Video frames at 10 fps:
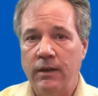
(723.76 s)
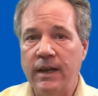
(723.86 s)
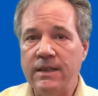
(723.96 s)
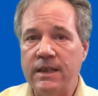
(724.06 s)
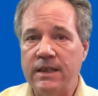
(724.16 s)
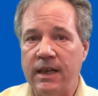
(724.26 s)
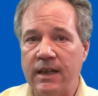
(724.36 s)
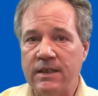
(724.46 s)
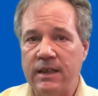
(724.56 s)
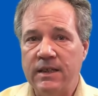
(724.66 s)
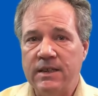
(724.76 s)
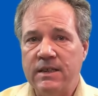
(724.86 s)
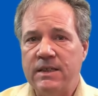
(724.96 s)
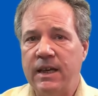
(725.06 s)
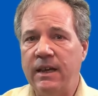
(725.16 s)
You next need to ask, is
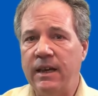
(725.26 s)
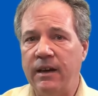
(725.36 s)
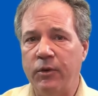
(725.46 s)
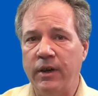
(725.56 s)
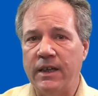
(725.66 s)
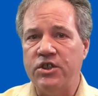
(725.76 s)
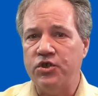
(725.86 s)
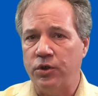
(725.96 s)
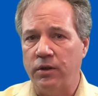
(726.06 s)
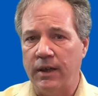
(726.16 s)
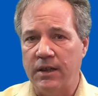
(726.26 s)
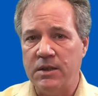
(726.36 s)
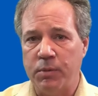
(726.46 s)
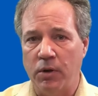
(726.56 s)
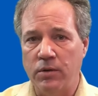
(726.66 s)
this data ever externally
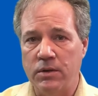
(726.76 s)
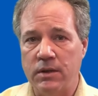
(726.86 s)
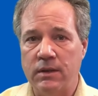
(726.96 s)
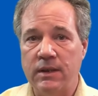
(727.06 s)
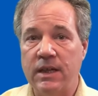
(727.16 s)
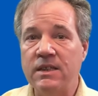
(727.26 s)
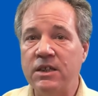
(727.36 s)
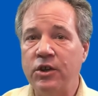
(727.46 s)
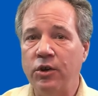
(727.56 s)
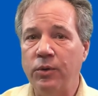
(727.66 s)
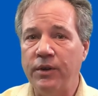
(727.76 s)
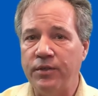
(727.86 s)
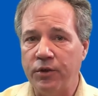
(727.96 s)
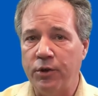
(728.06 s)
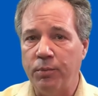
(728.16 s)
exposed? Does it go to a
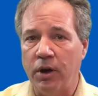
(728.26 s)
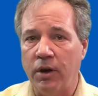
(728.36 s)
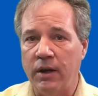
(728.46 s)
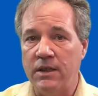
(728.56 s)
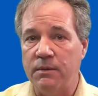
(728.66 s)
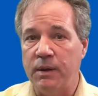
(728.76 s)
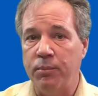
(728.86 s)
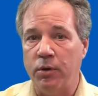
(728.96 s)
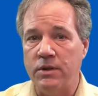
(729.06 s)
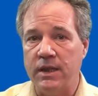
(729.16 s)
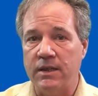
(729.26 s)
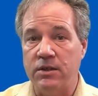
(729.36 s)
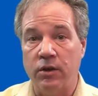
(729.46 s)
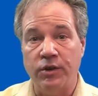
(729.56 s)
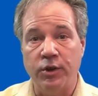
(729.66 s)
third party to be
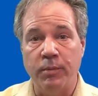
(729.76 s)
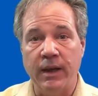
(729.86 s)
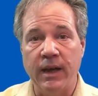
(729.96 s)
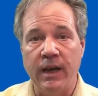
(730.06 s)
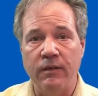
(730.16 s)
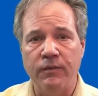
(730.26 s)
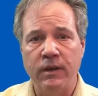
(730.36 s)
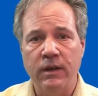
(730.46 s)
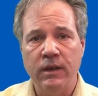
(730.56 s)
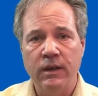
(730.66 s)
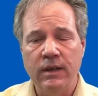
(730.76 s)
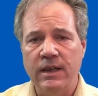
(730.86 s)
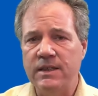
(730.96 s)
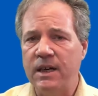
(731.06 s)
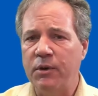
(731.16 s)
processed on your behalf?
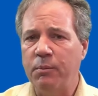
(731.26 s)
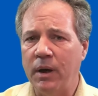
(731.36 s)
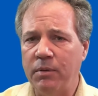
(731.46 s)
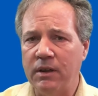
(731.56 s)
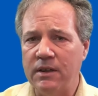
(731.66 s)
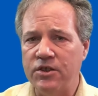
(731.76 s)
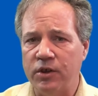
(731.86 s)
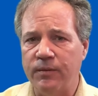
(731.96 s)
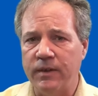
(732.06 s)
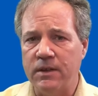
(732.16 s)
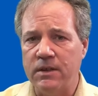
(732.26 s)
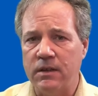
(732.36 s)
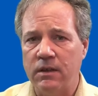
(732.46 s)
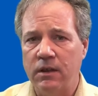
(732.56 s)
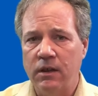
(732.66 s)
Is it ever publicly
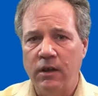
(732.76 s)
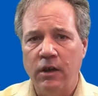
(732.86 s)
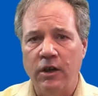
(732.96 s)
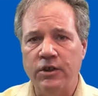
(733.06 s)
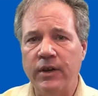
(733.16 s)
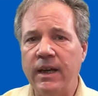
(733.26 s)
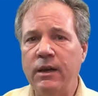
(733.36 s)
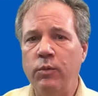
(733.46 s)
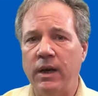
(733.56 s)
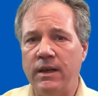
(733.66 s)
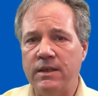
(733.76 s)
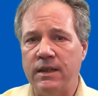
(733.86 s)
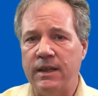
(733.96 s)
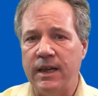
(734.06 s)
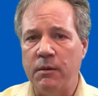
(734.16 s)
surfaced? Are there any ways
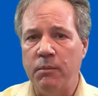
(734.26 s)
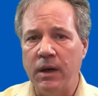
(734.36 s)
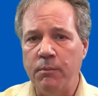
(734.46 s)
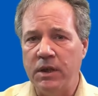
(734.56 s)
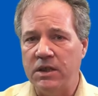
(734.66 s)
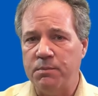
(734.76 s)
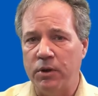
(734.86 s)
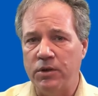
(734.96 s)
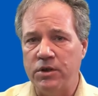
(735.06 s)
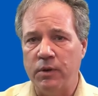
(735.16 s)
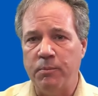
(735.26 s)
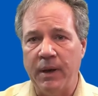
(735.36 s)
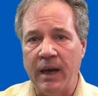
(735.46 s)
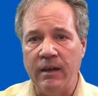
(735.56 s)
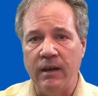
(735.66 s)
that the data might be exposed to a
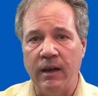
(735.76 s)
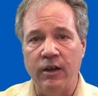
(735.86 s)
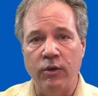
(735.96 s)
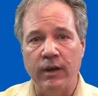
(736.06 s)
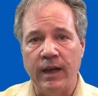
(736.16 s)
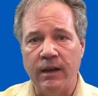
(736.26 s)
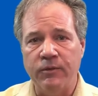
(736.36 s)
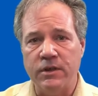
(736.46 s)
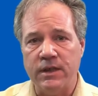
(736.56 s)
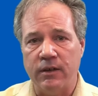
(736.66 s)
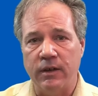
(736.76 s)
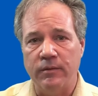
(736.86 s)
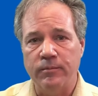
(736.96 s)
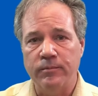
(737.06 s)
bad guy or an adversary?